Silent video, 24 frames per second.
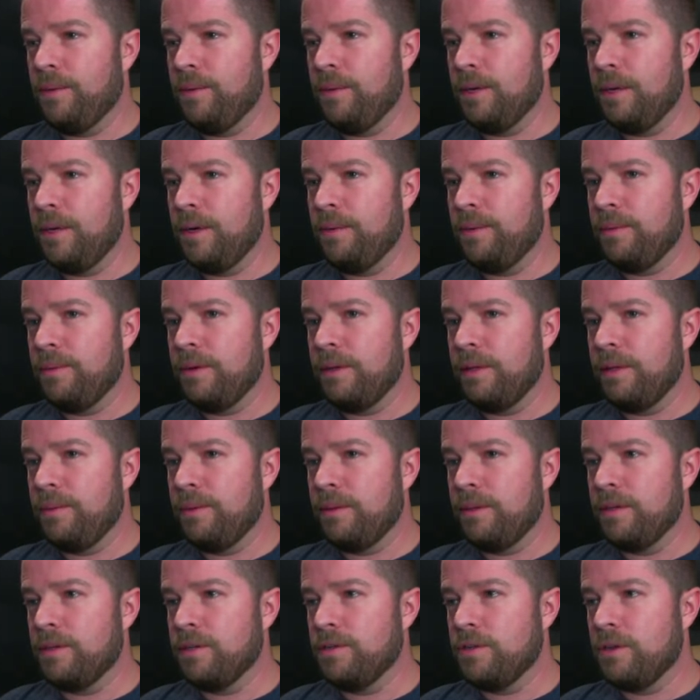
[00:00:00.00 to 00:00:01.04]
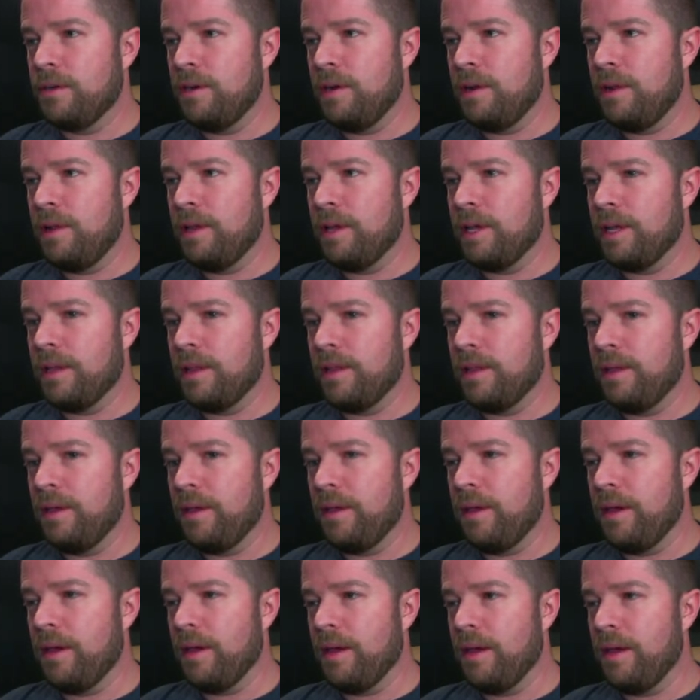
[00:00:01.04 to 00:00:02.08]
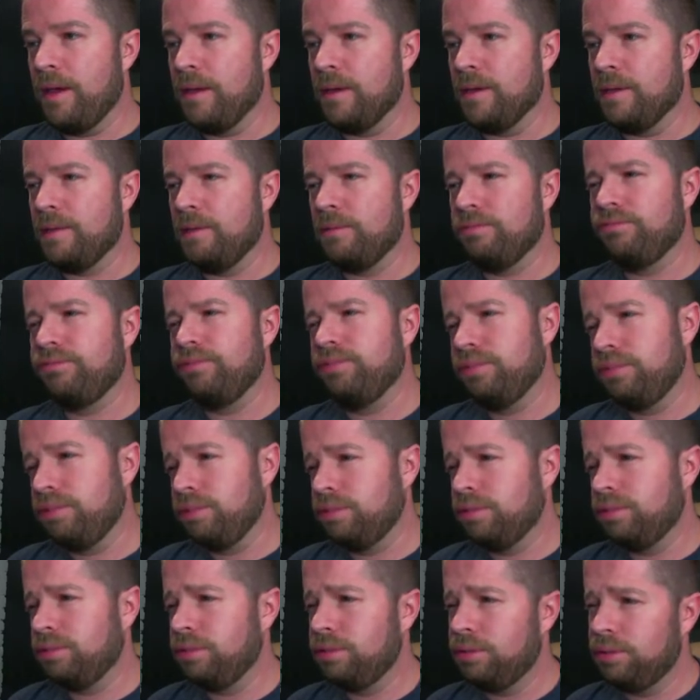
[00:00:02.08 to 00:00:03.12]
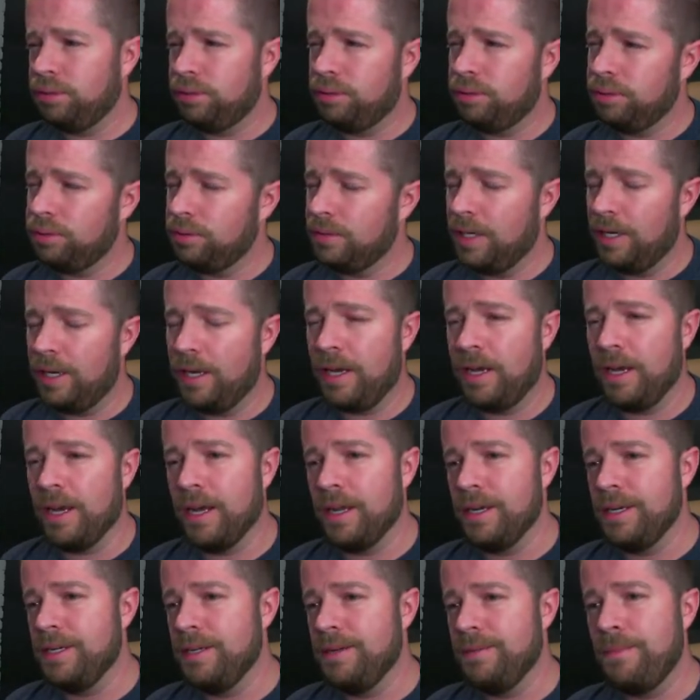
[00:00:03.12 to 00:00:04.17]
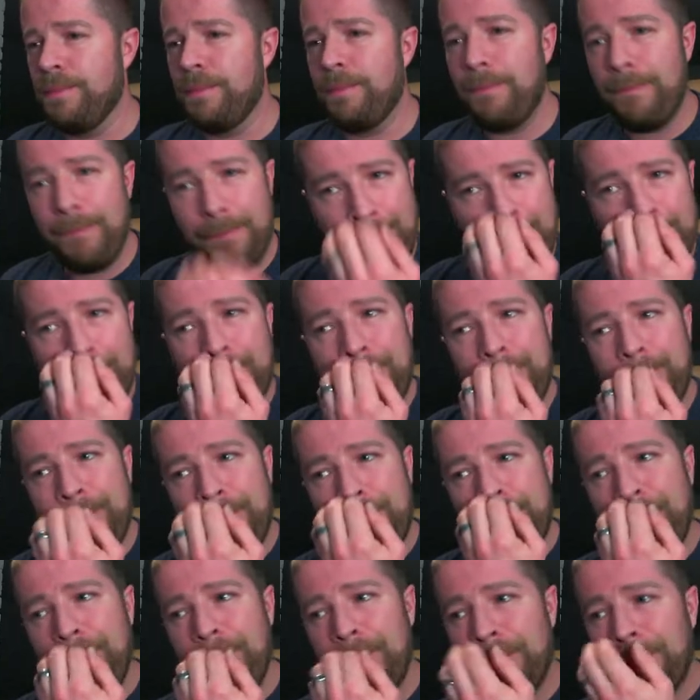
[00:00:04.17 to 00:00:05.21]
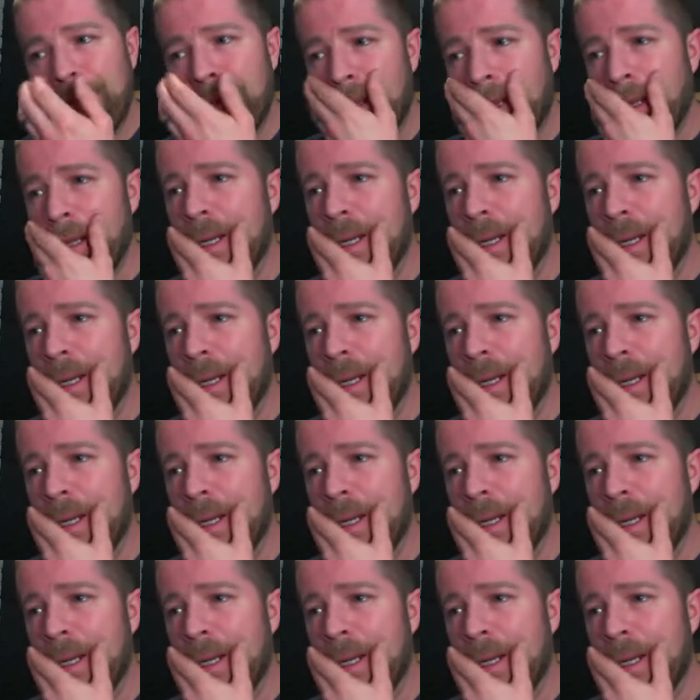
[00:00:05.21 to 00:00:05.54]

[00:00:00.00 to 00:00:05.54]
not really with a draw like that. God. I'm going to